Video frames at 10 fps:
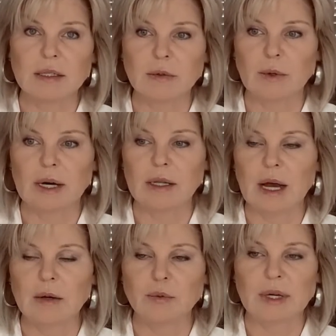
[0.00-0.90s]
while
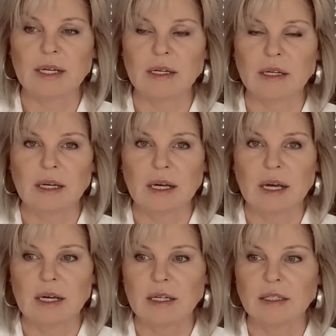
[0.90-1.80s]
our brain
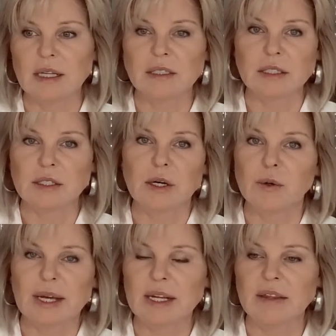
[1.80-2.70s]
doesn't know
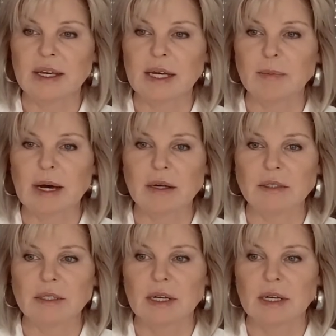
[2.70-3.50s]
anything about